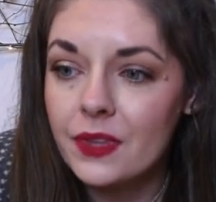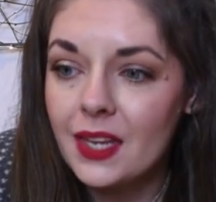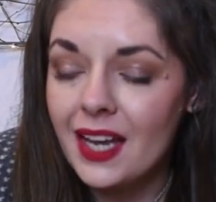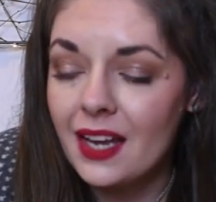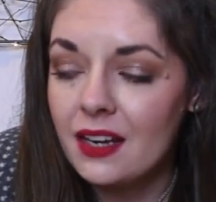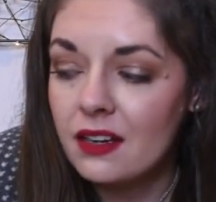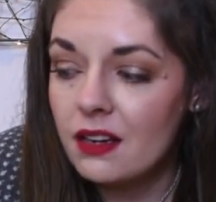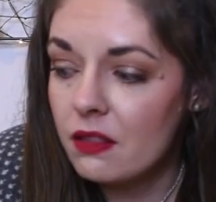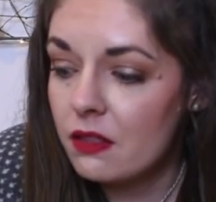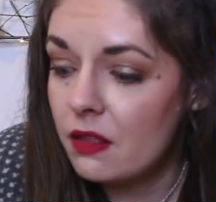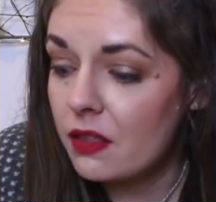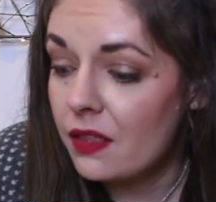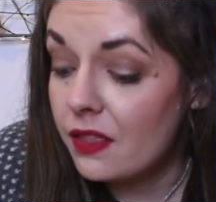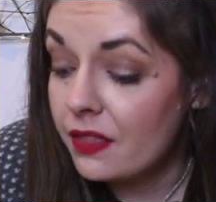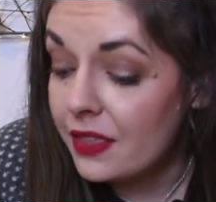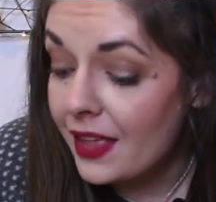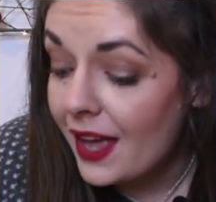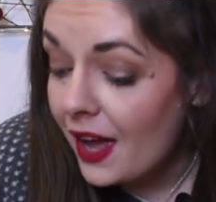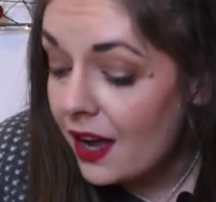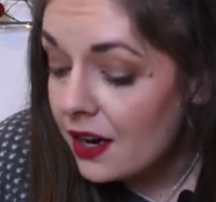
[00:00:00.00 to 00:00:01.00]
And other
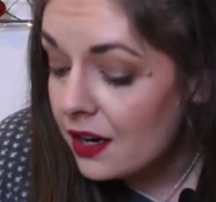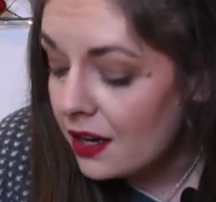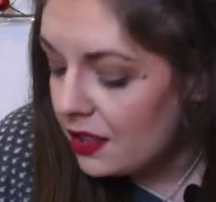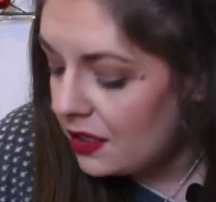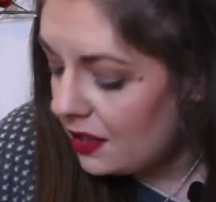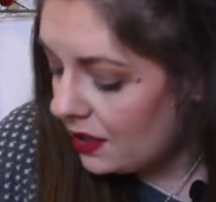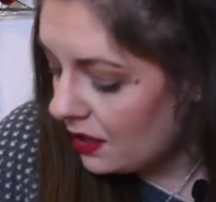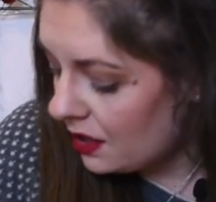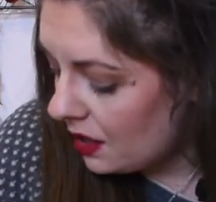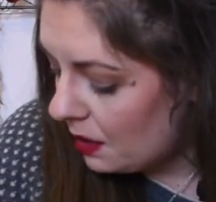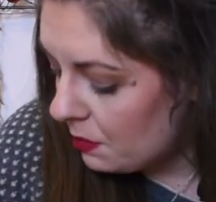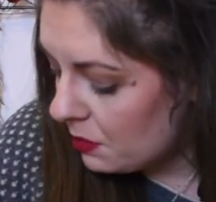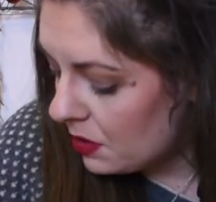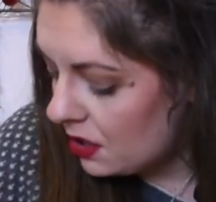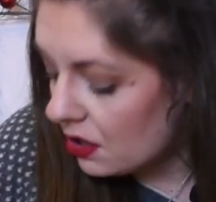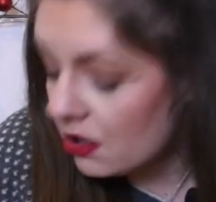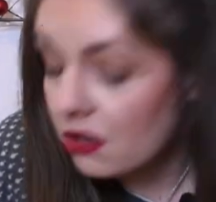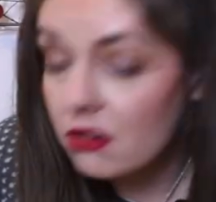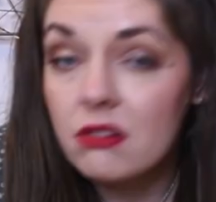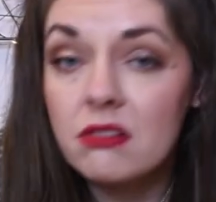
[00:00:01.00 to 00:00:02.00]
than that, I think I'm
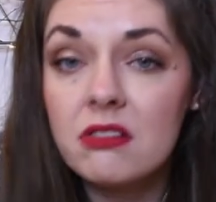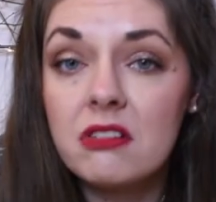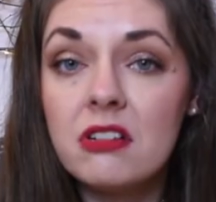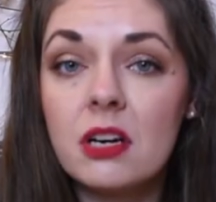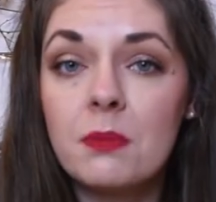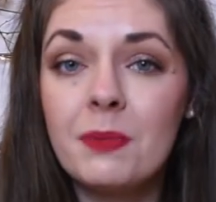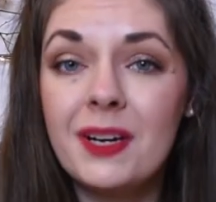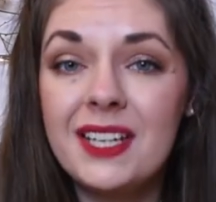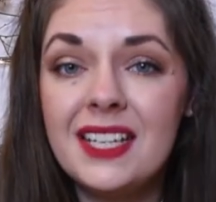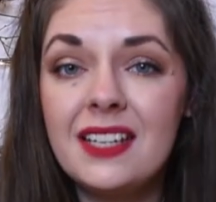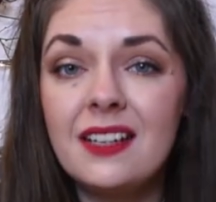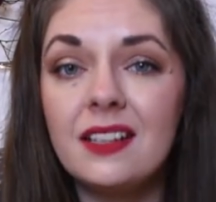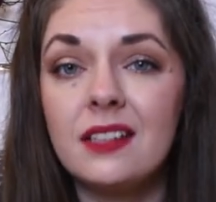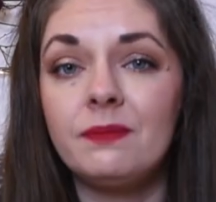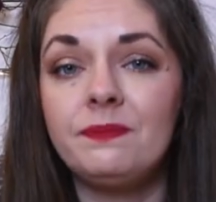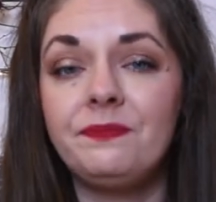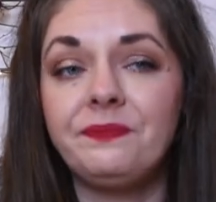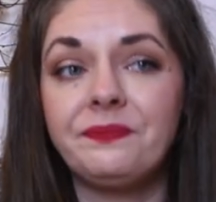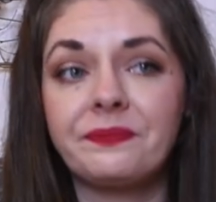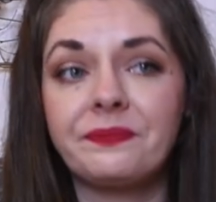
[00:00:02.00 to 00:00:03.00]
gonna go and cook my dinner.